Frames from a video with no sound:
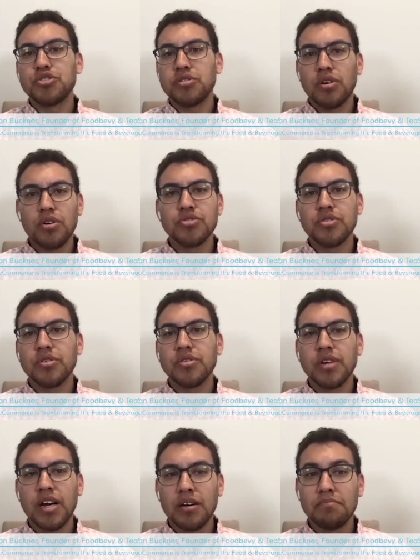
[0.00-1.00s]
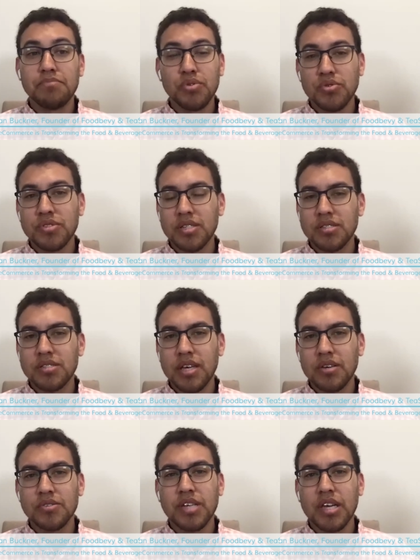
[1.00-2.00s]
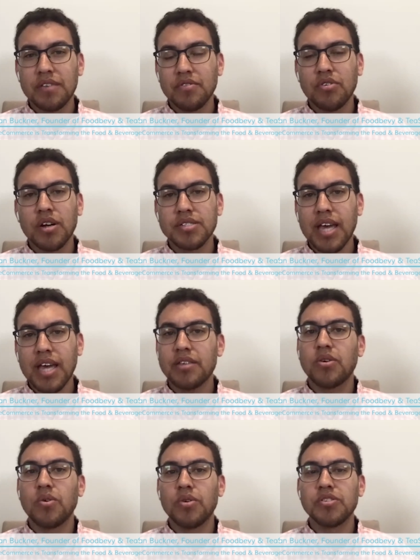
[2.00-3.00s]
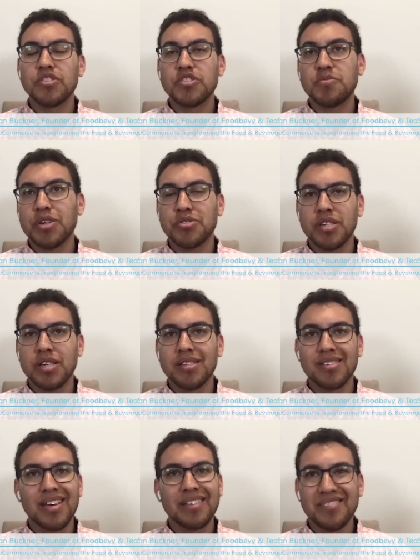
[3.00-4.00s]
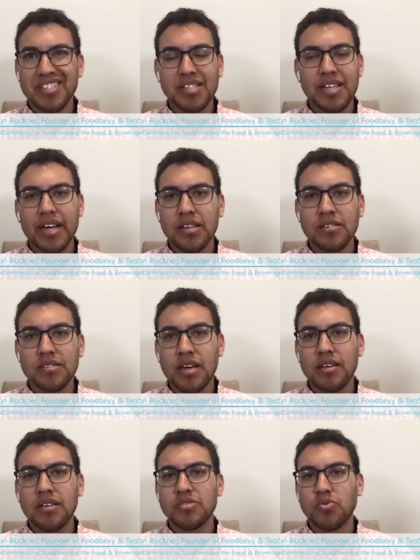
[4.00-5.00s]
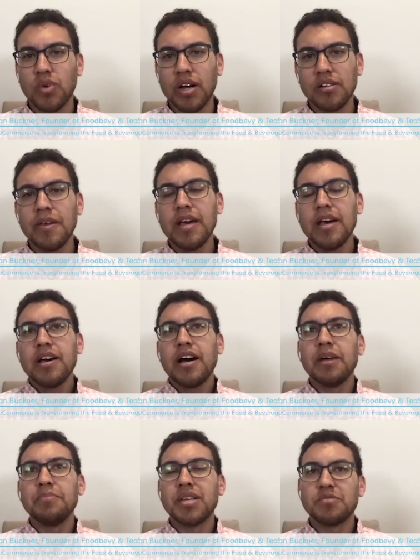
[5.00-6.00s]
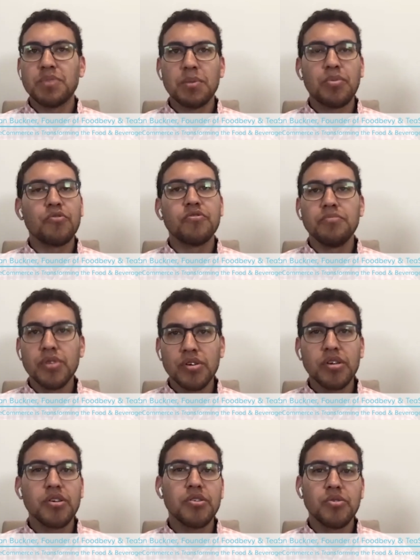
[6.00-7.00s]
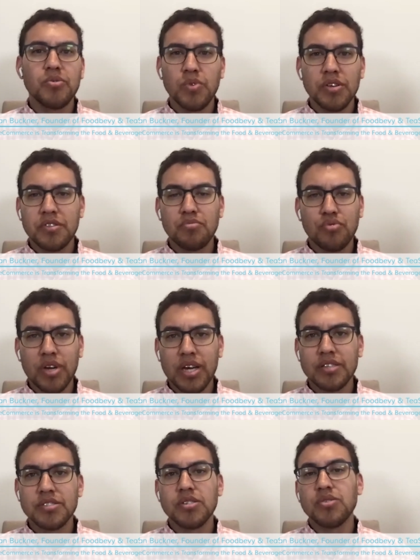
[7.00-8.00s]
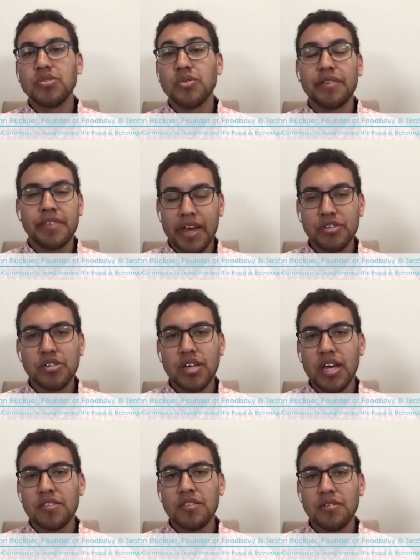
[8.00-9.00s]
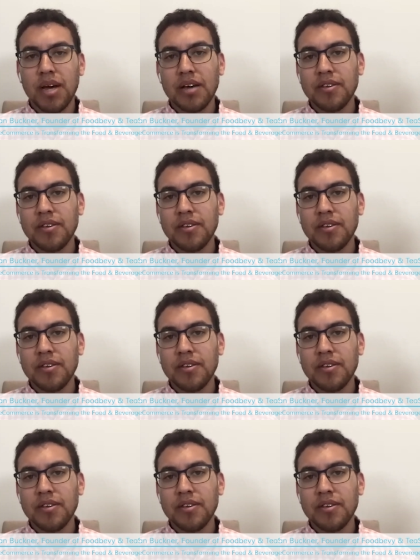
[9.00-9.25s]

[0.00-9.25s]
larger boost in sales kind of across categories, especially in kind of the snacking set as well, because people are familiar with the brand, so you don't have to educate them on